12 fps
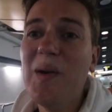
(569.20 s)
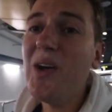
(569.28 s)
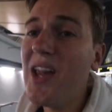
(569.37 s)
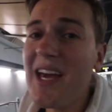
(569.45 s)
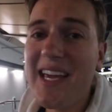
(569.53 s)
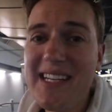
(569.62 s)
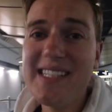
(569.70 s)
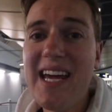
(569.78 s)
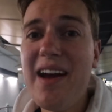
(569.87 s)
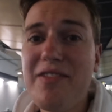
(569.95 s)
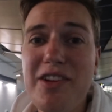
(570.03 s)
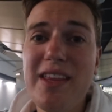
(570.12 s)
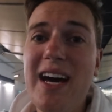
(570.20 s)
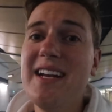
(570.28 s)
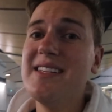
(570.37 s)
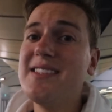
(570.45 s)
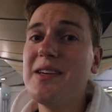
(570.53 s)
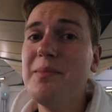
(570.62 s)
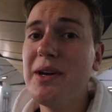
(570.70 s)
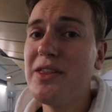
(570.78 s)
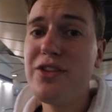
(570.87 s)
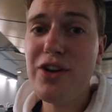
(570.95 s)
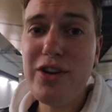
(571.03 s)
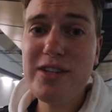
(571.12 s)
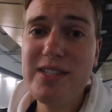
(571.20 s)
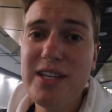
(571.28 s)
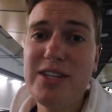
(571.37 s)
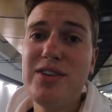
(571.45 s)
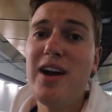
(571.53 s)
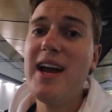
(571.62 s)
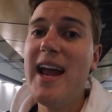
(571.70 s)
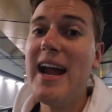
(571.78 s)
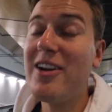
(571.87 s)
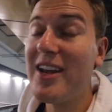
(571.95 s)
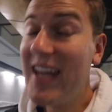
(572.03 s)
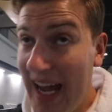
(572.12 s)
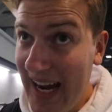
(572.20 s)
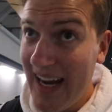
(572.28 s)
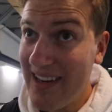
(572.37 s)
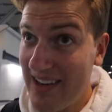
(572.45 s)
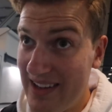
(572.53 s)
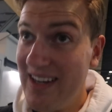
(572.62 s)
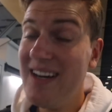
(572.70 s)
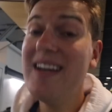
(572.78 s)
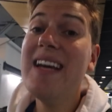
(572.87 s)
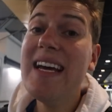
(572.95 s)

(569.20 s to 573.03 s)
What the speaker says: all I can say after that is that my thirst to try Air Canada